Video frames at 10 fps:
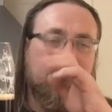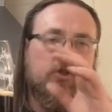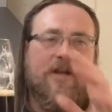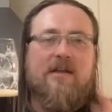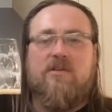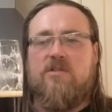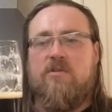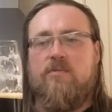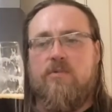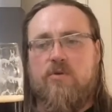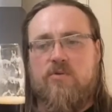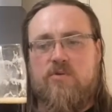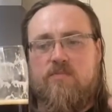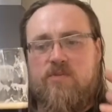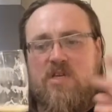John Anderson,
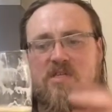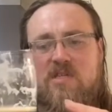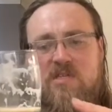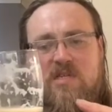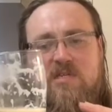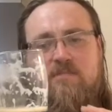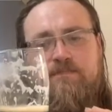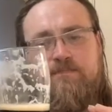whose yeast this is,